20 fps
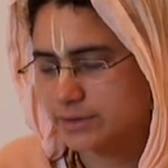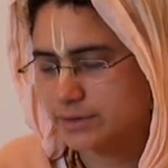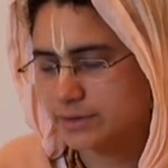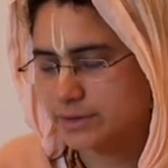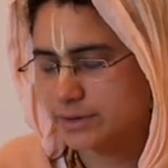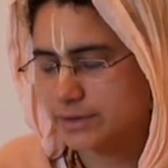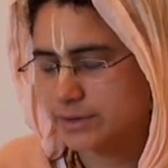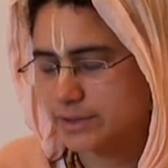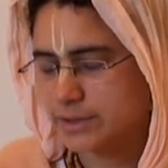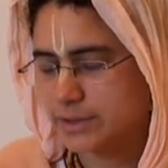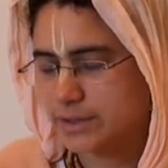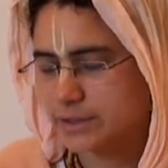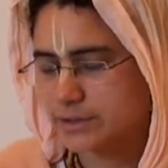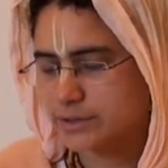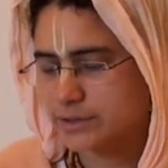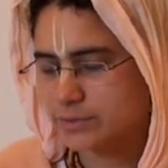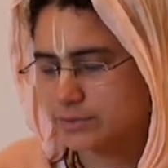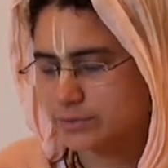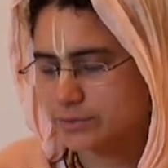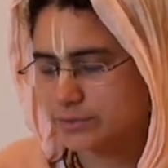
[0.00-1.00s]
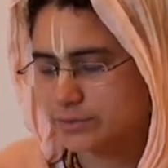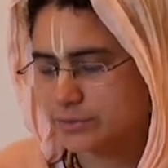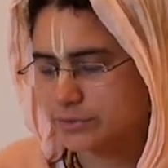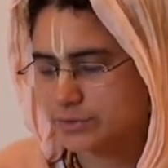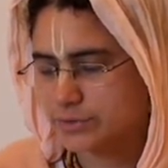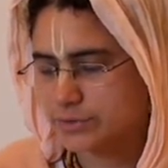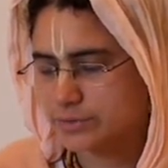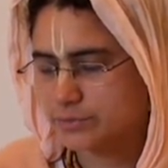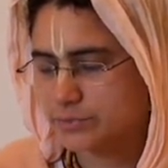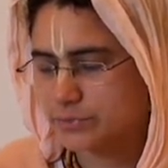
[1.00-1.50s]
Nityananda
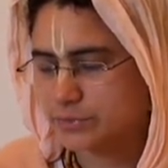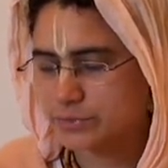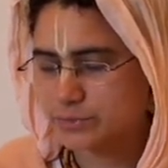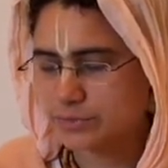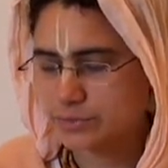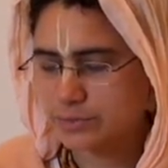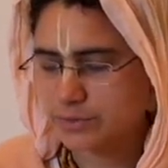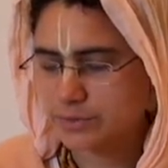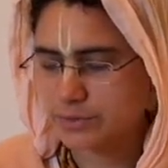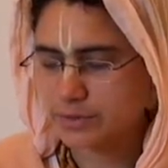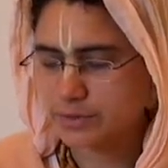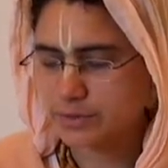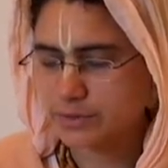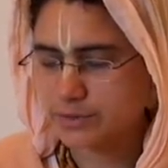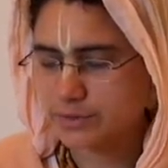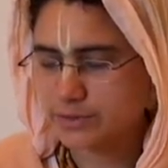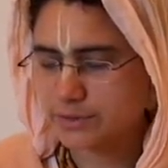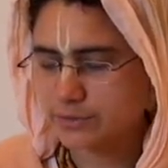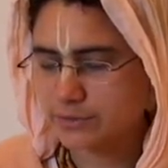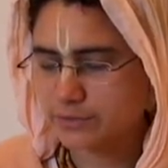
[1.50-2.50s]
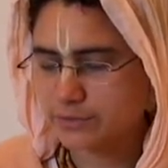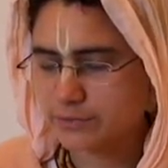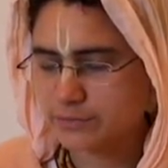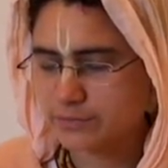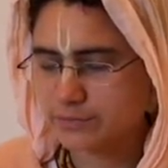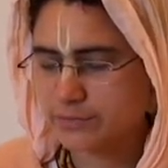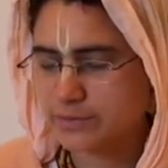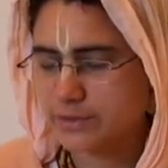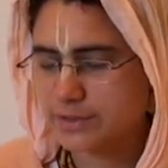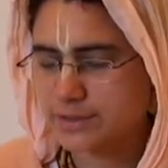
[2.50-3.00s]
Prabhu's mood. And so
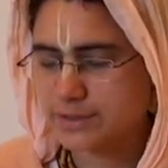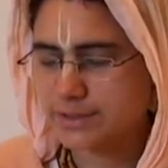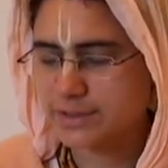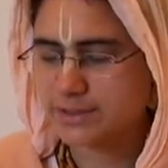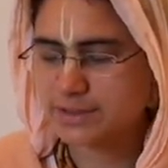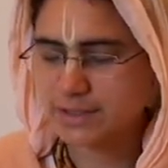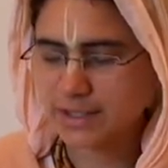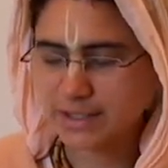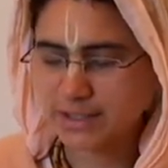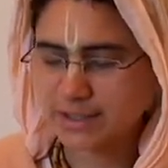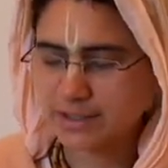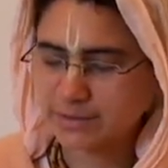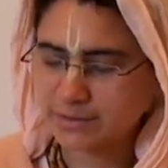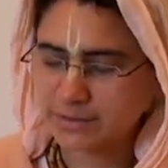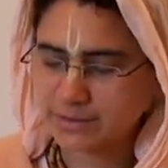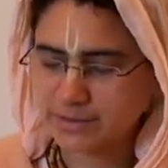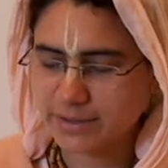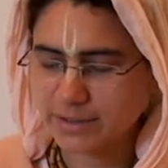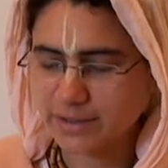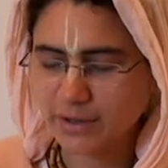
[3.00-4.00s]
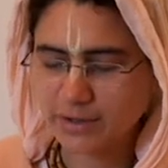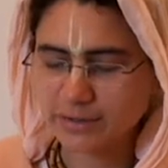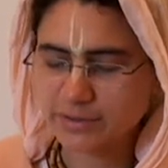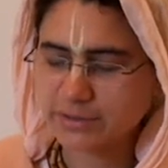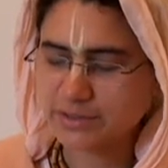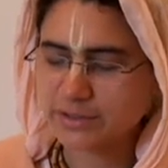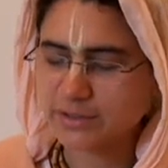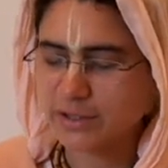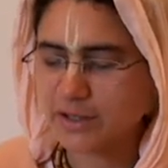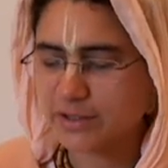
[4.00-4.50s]
this is like the
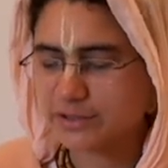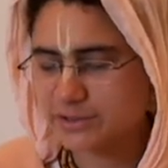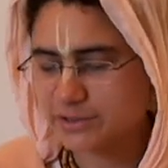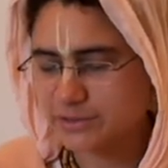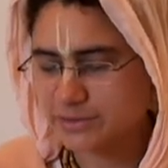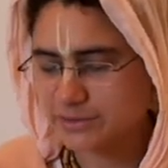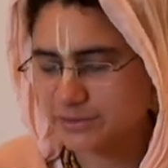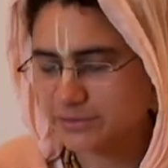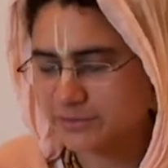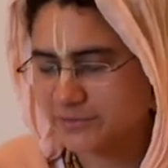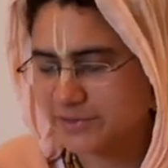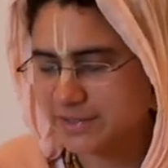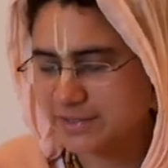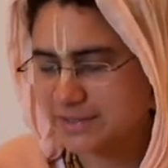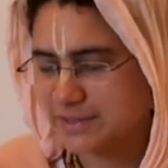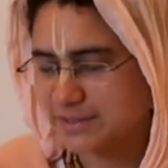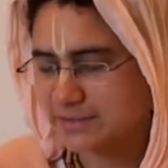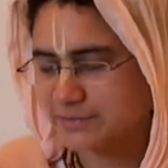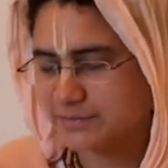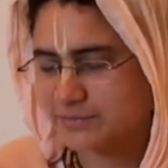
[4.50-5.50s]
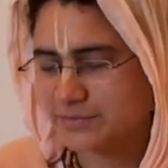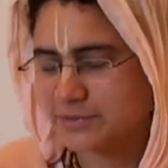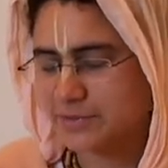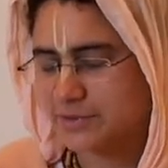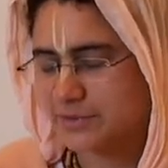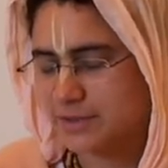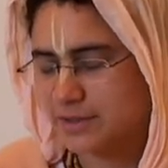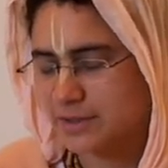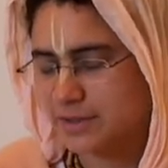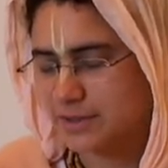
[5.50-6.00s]
ontological reason
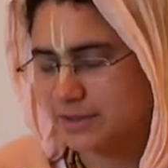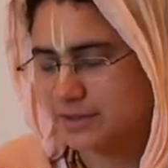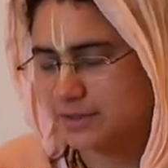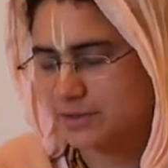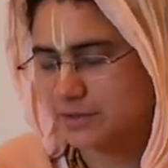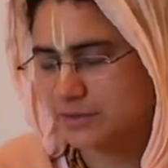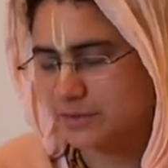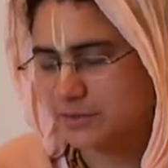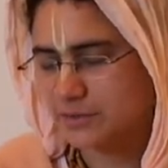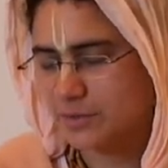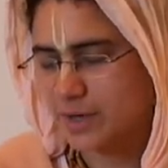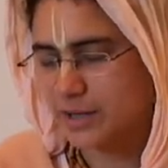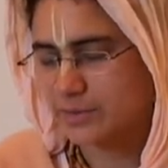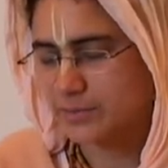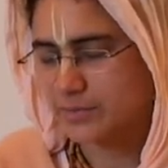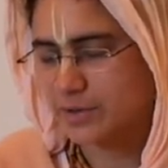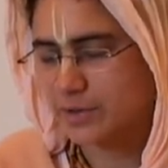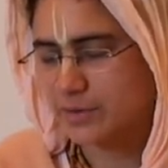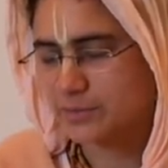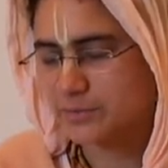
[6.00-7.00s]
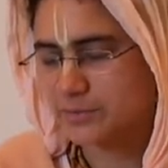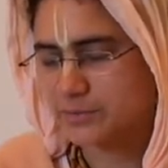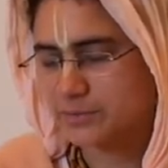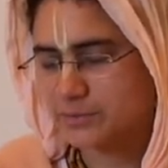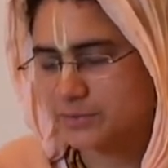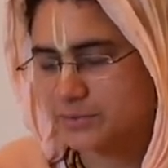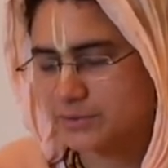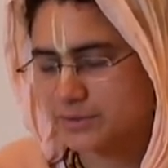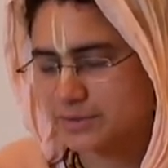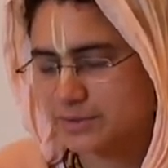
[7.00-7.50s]
for why
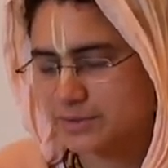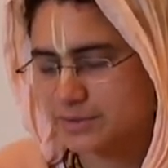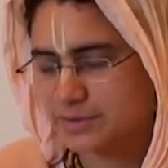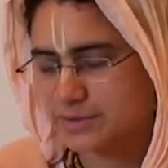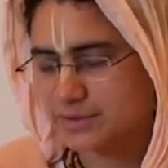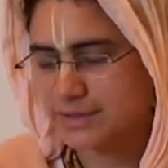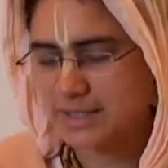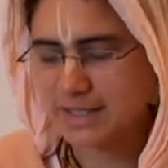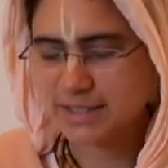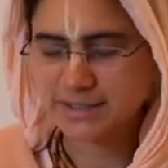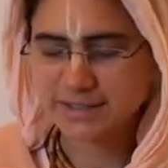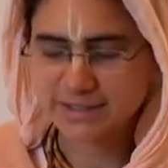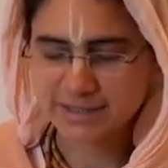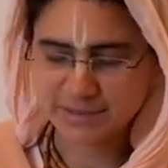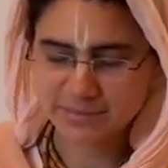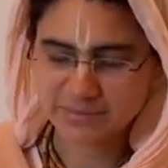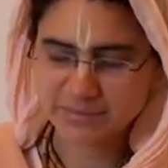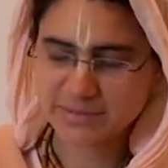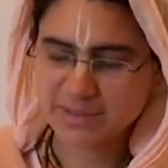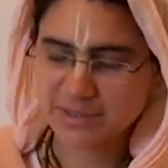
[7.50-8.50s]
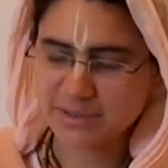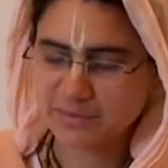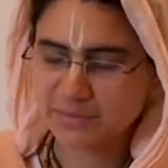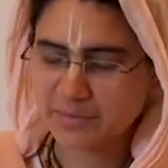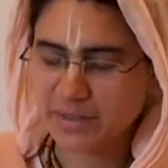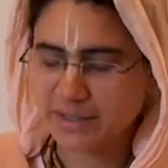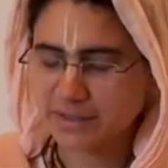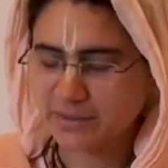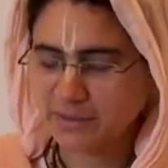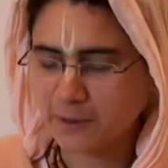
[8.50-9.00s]
Mahaprabhu sends him to
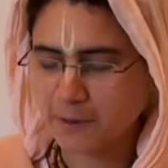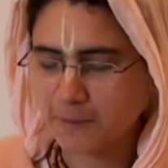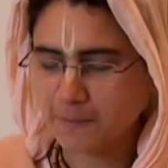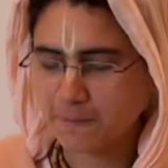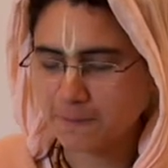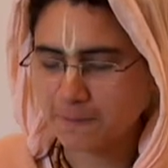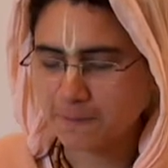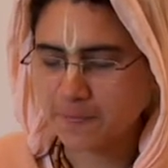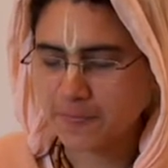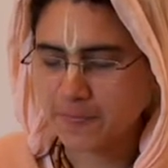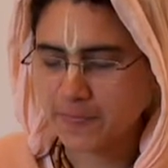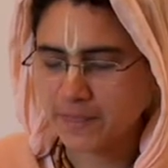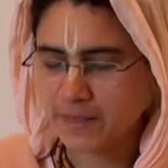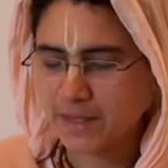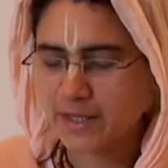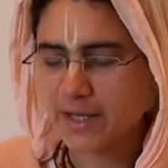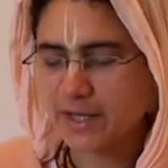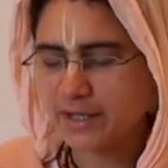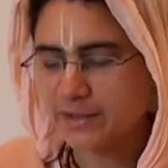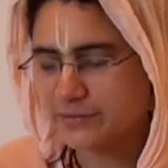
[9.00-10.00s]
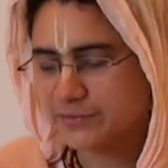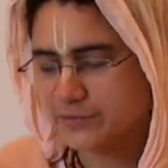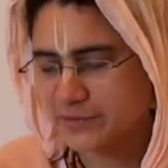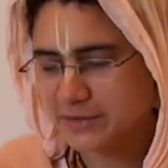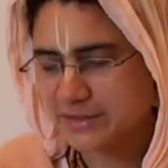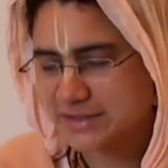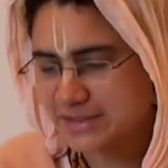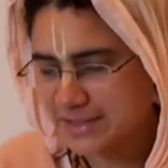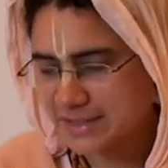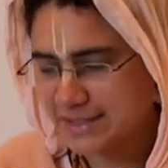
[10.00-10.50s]
Bengal. And at
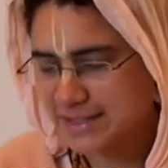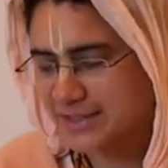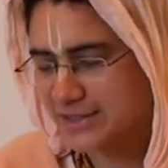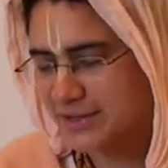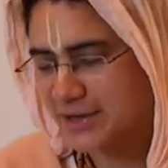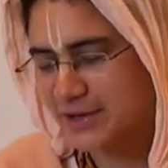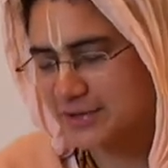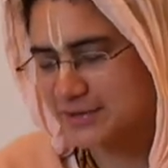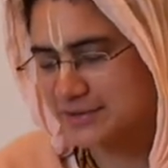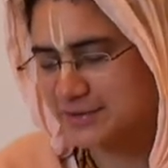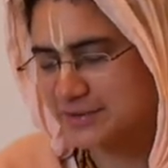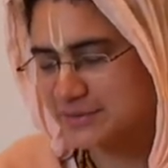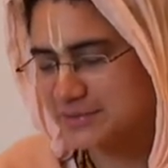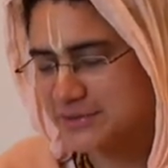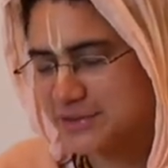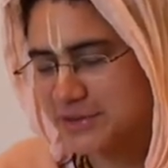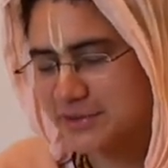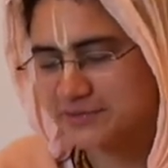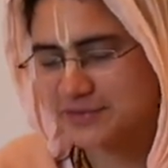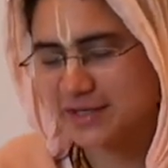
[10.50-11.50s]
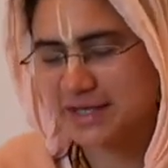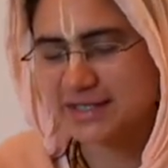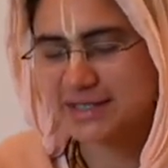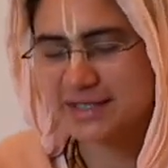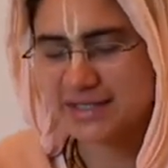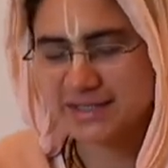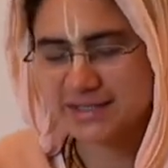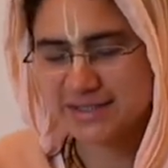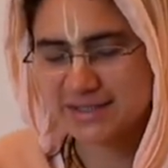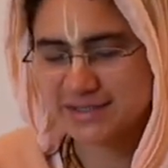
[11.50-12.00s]
first he cannot observe that.
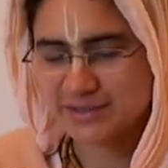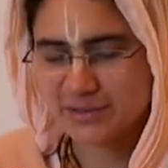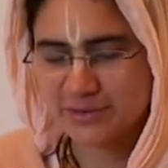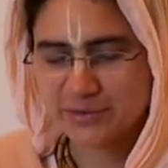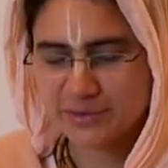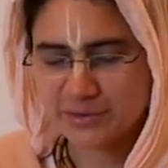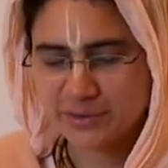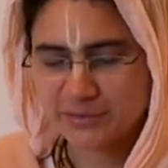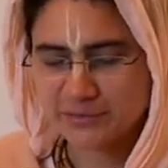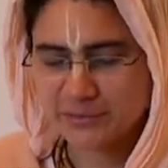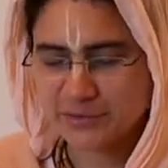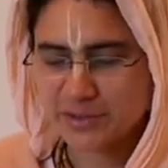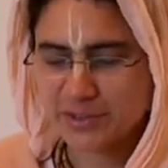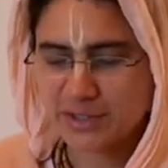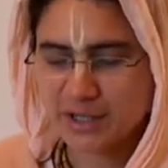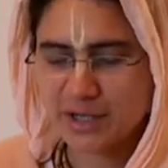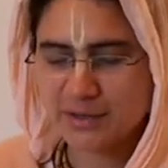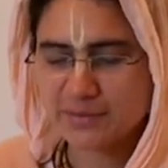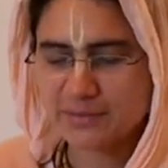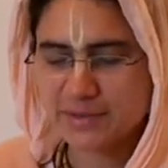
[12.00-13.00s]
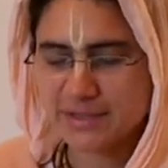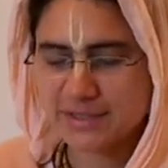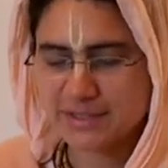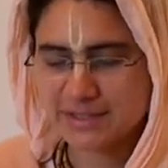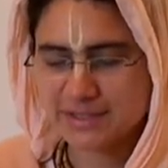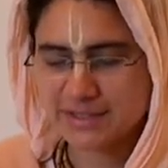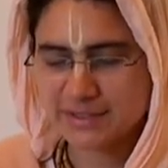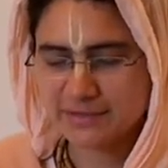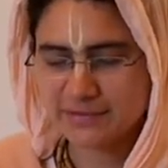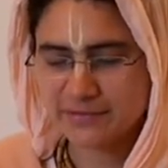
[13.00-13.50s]
He is so overcome,
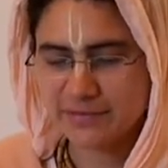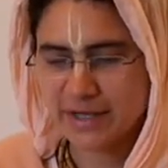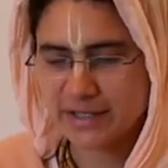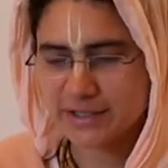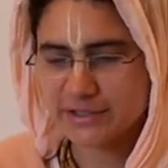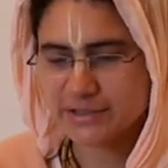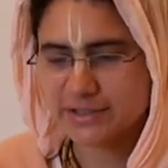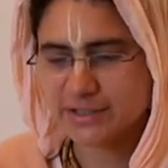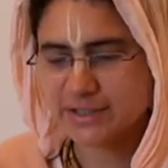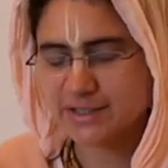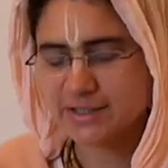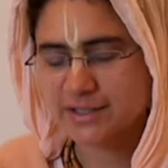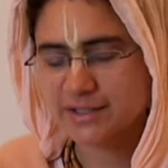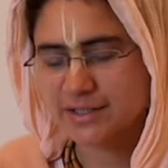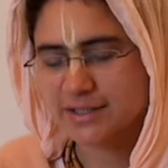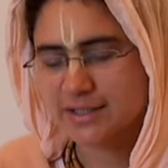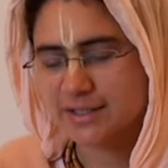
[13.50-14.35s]
his affection.